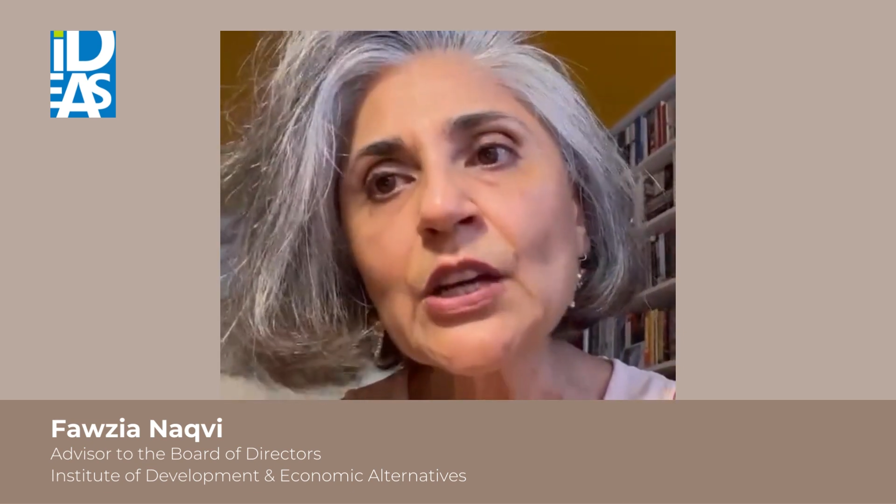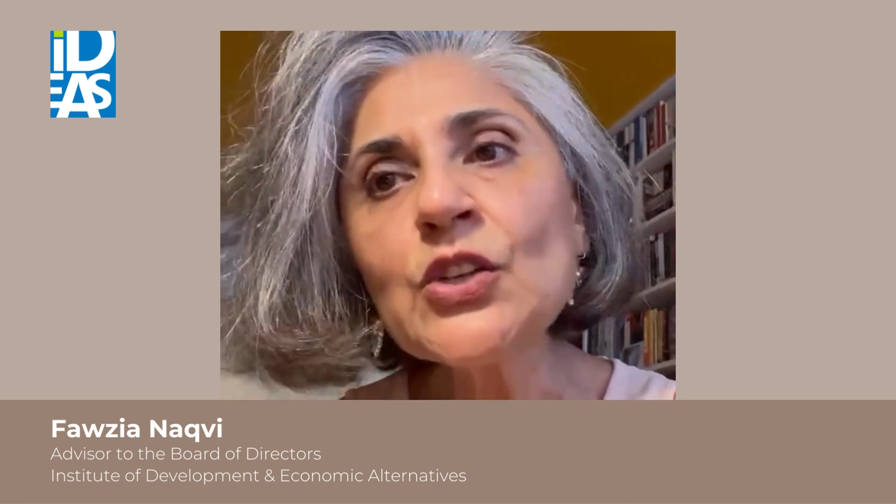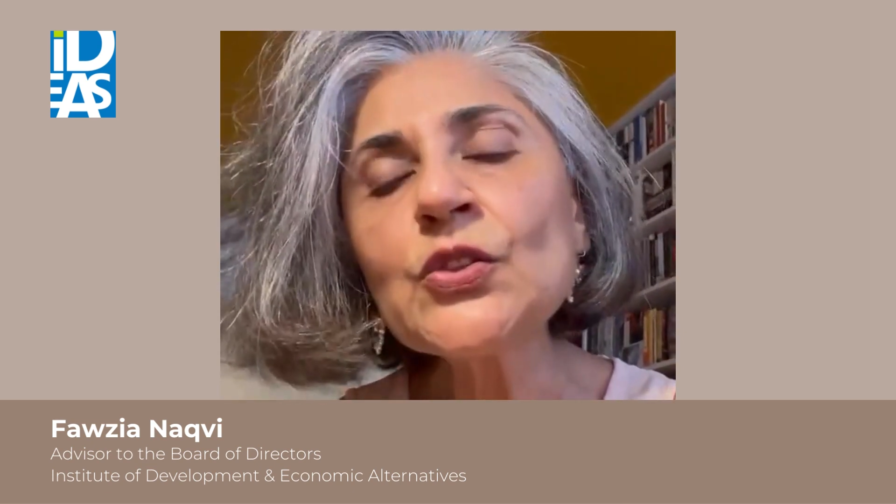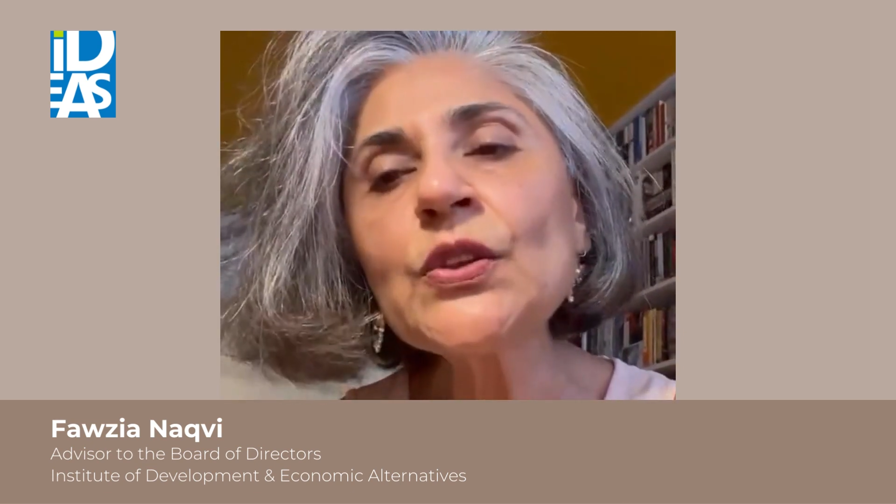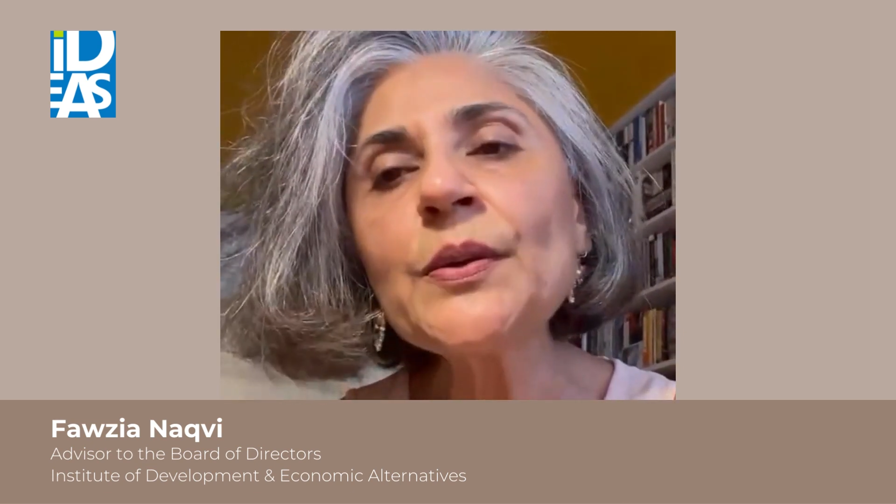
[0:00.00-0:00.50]

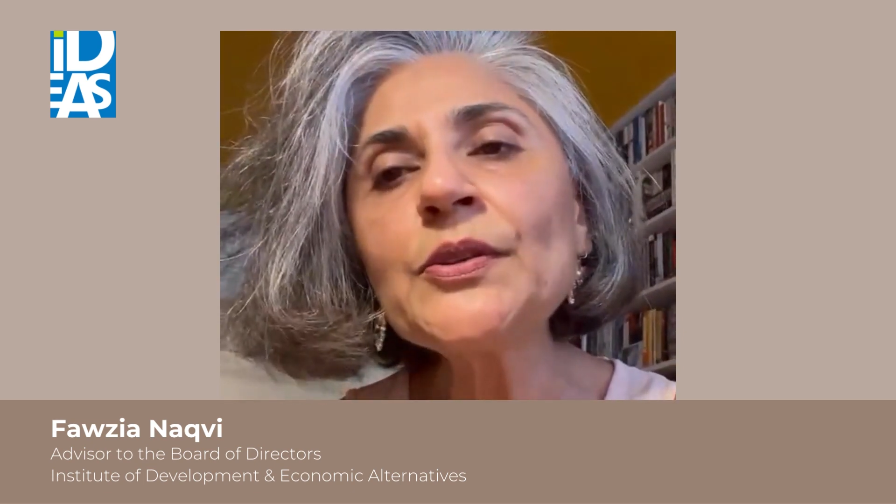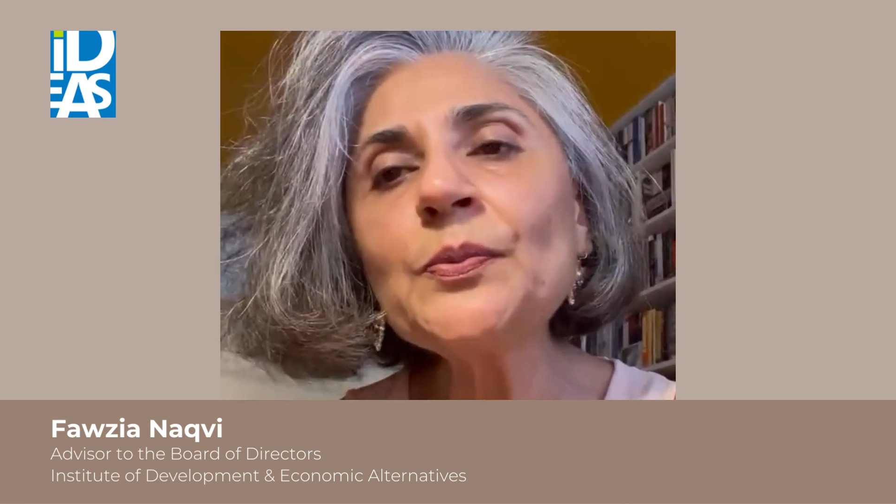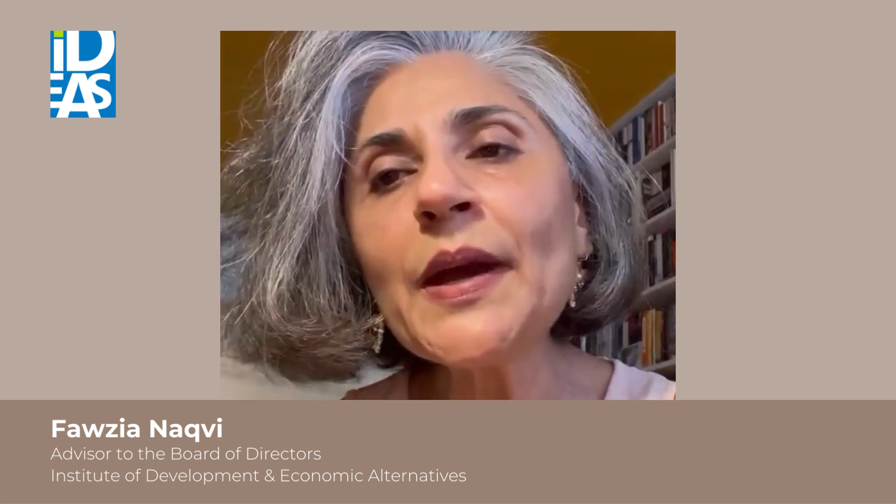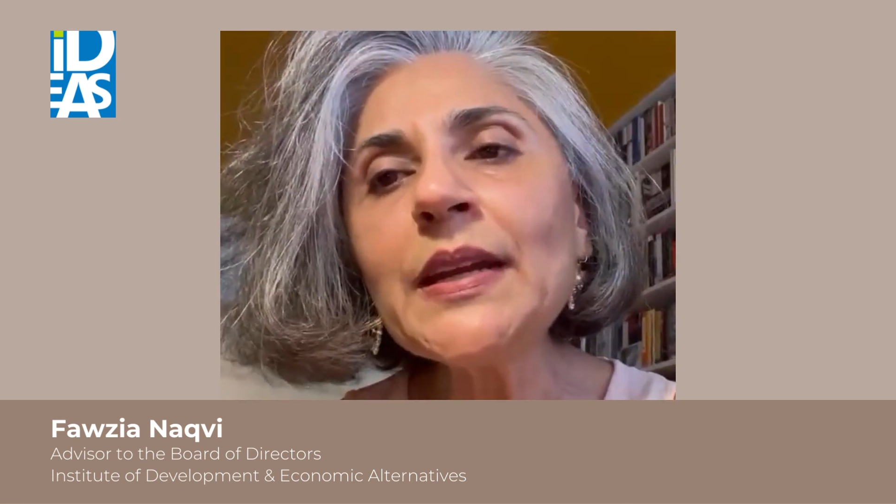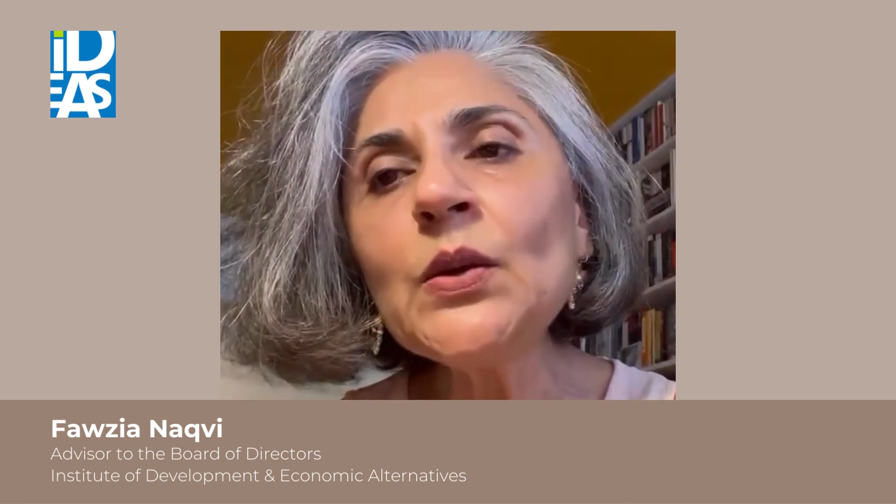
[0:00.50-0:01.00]
So there's
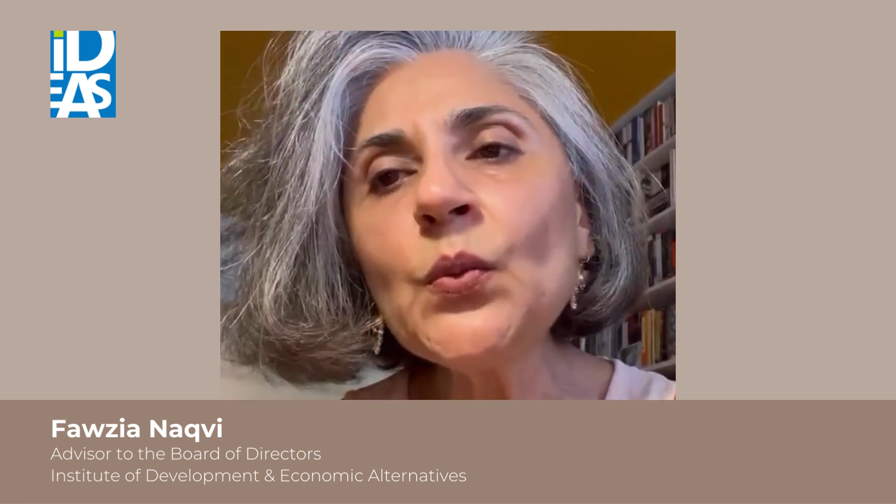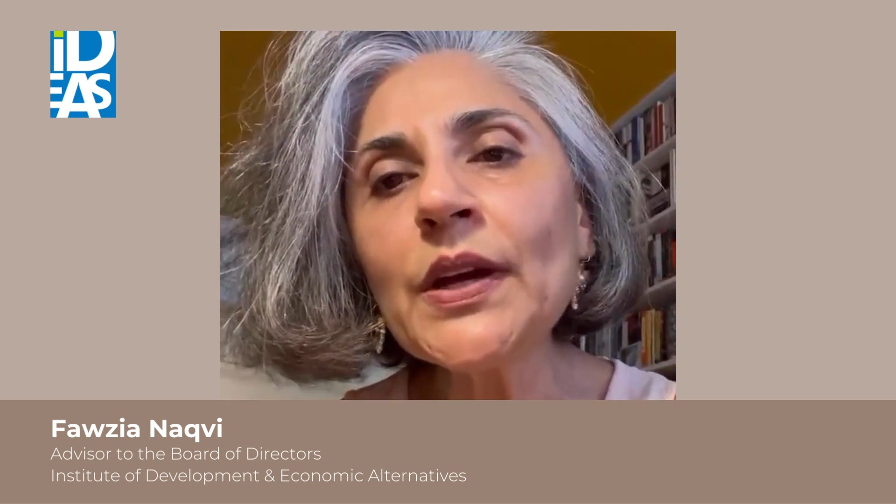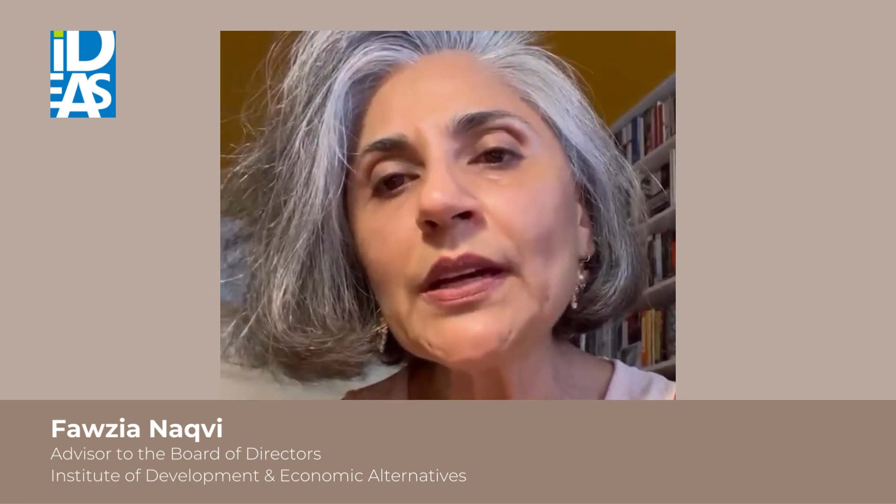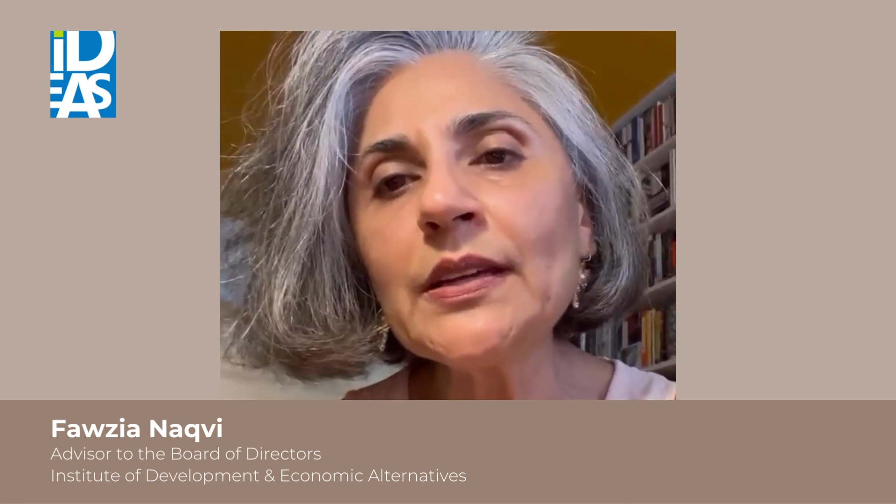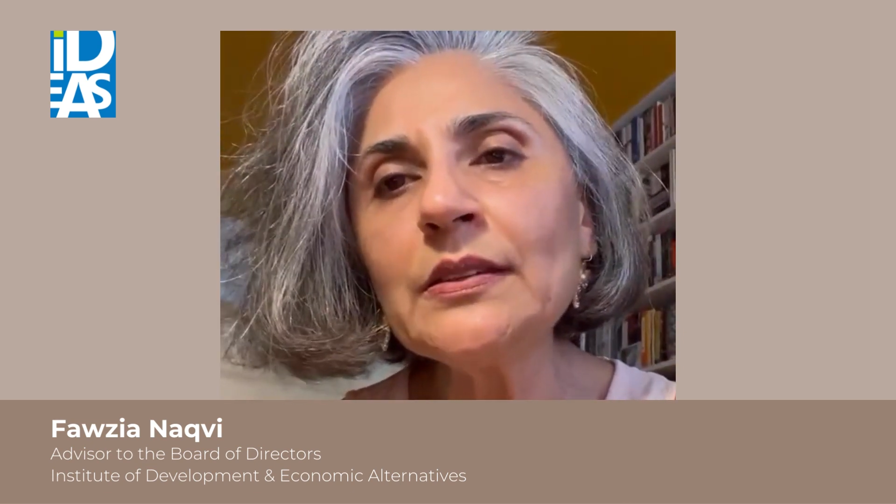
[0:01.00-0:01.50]
many
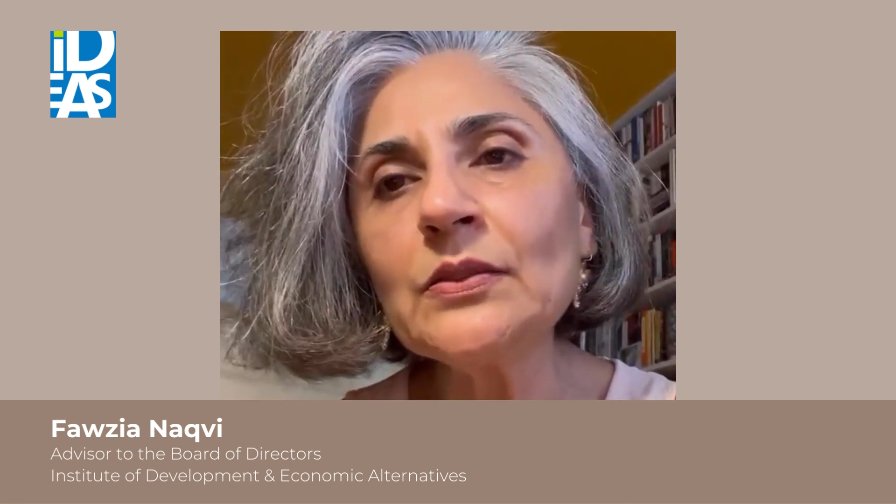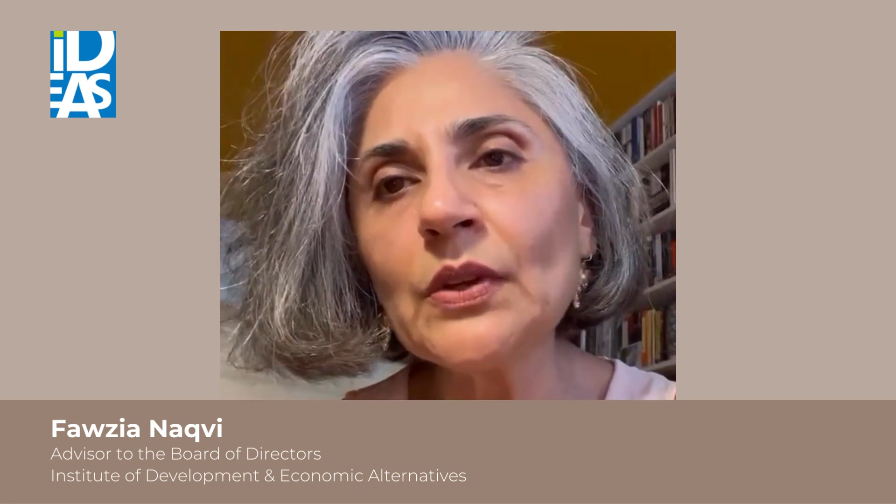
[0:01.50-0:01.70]
ways